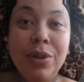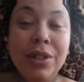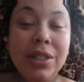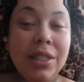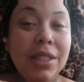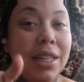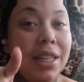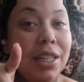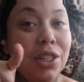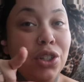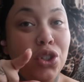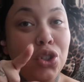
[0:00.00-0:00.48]
We're
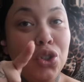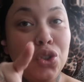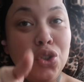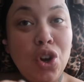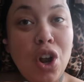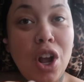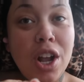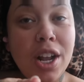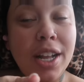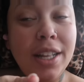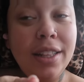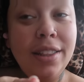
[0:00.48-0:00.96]
staying
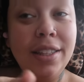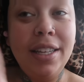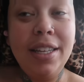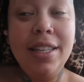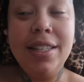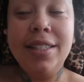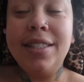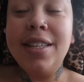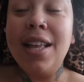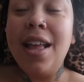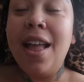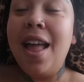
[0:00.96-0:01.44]
strong on
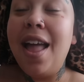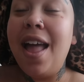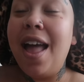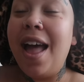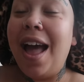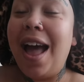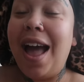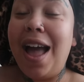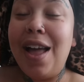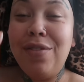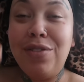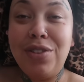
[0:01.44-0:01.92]
this.
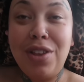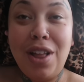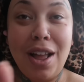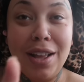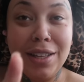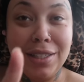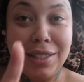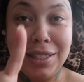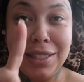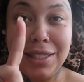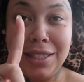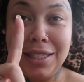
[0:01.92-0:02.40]
I've
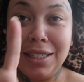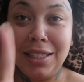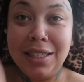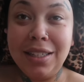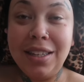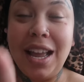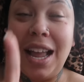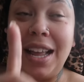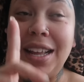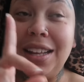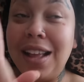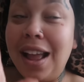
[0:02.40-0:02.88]
lost this,
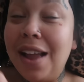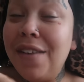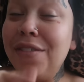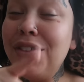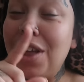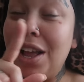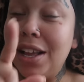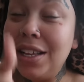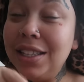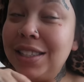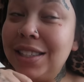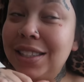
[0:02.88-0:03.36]
I, I've
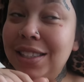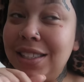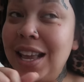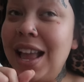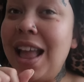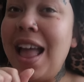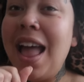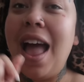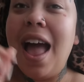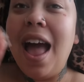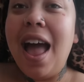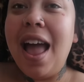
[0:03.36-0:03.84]
lost
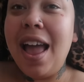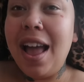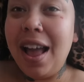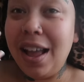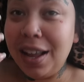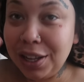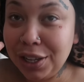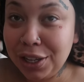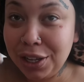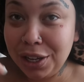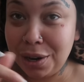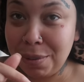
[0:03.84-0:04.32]

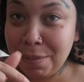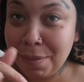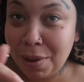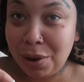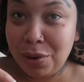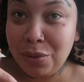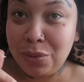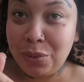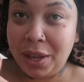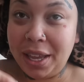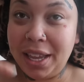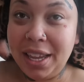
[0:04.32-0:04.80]
a good
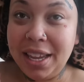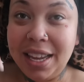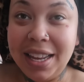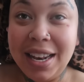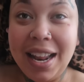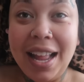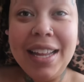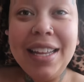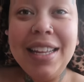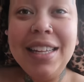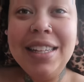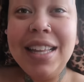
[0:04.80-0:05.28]
amount of weight, and
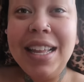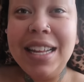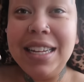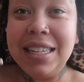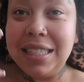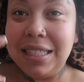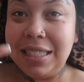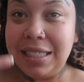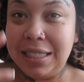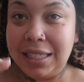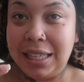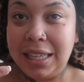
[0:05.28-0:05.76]
I can like
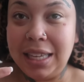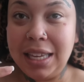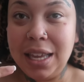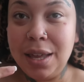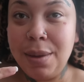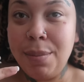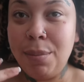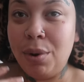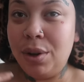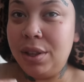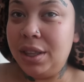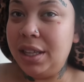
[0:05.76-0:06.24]
see
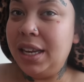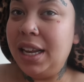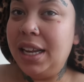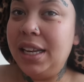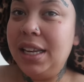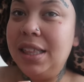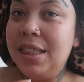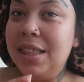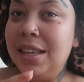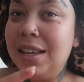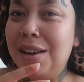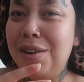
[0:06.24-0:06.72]
it more than
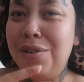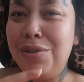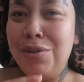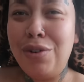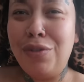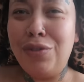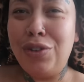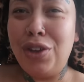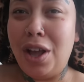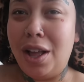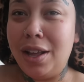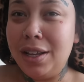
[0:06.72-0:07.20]
anything. I don't know
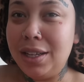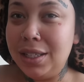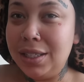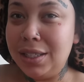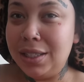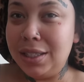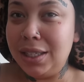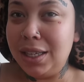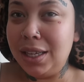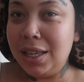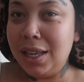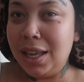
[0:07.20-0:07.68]
if y'all can
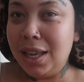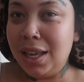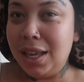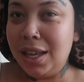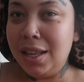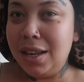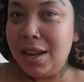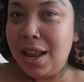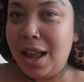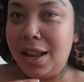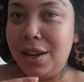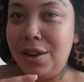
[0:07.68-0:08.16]
see
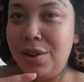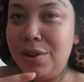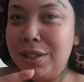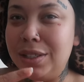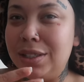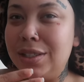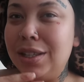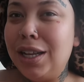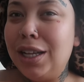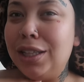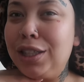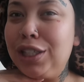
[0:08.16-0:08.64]
it. I know I
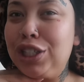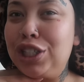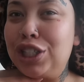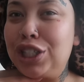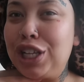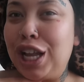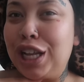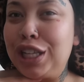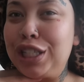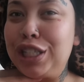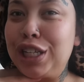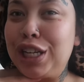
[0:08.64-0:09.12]
still got the,
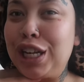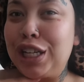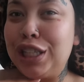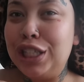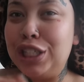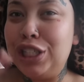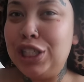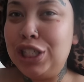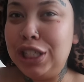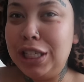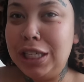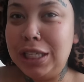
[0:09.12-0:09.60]
I still got the
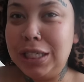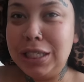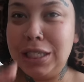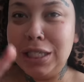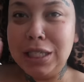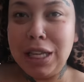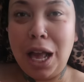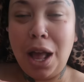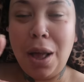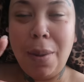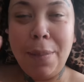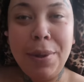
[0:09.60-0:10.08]

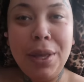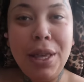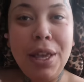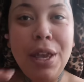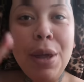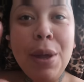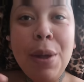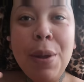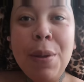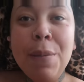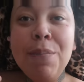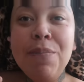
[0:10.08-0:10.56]
chins, y'all,
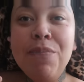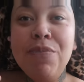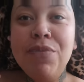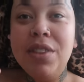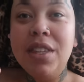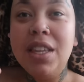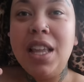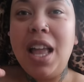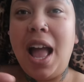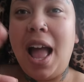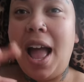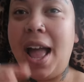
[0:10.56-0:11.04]
but
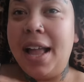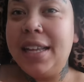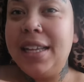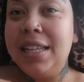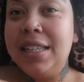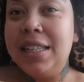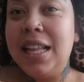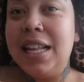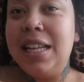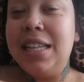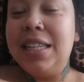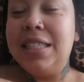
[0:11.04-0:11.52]
I
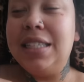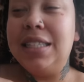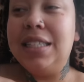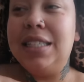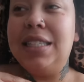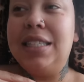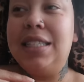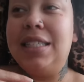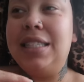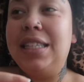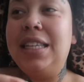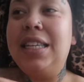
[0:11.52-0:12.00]
can like
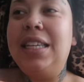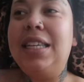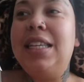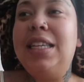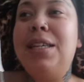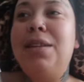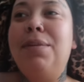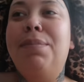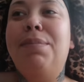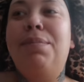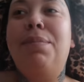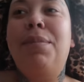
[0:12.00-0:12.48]

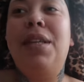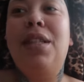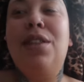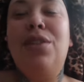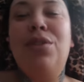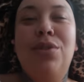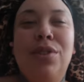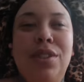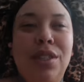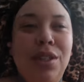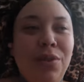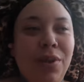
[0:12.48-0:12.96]
see me
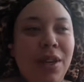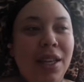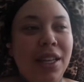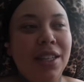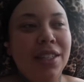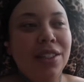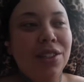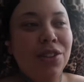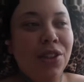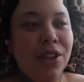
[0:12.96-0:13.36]
losing weight. It's